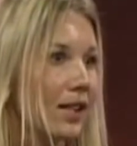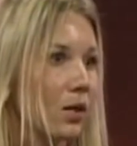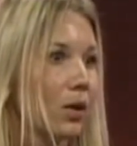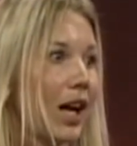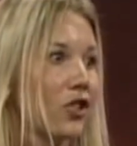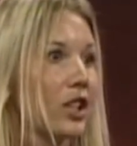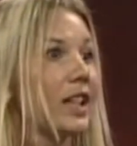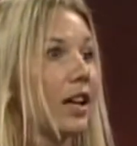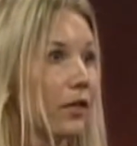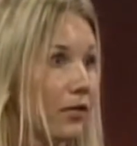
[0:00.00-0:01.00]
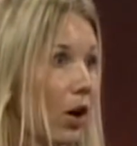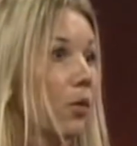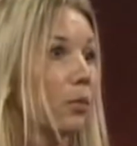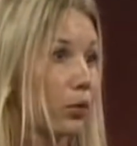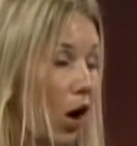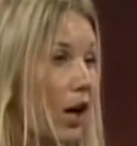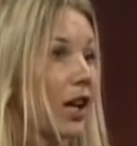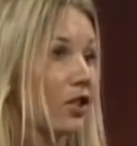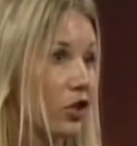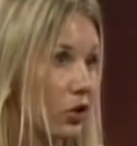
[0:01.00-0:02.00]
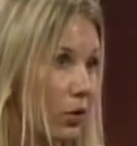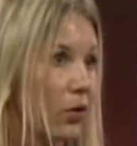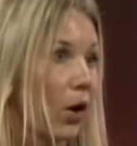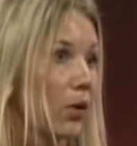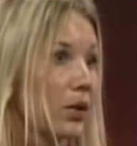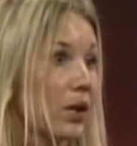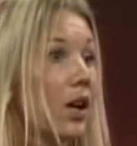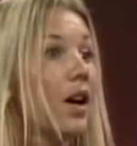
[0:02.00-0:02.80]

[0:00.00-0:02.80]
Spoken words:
So we'll actually give a product to those